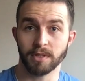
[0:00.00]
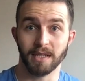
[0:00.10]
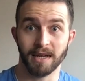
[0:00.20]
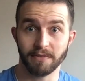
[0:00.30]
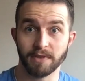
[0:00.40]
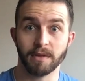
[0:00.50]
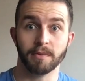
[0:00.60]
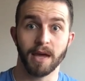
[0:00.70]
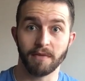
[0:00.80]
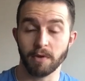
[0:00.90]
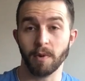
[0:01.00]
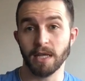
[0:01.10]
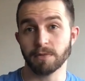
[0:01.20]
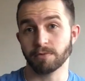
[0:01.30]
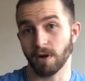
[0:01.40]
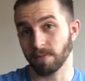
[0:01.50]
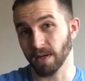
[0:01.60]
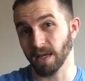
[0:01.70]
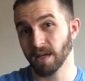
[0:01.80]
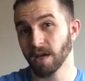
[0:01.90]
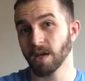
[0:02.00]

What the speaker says: you're lifting heavy weights properly,